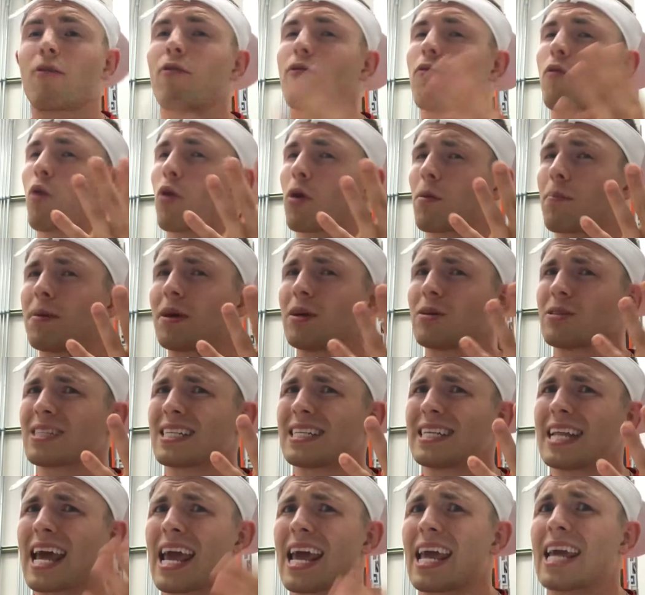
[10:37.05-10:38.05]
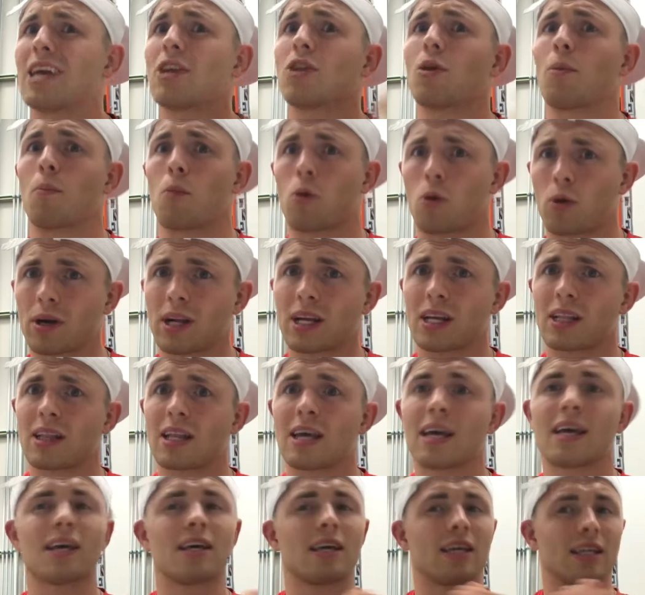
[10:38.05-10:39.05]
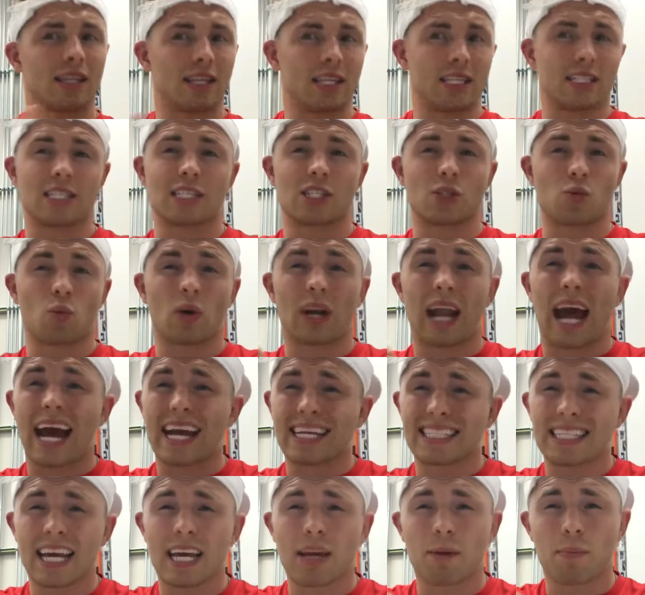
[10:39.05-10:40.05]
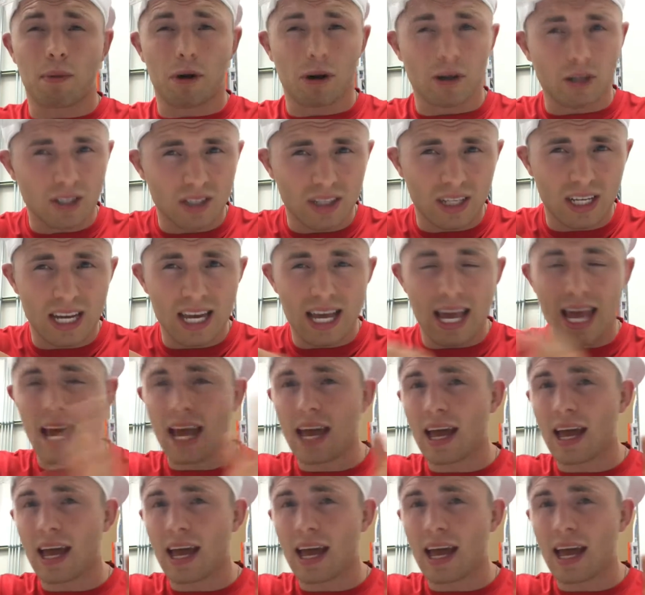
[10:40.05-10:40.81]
4 pills a day in the morning. This is what I take personally.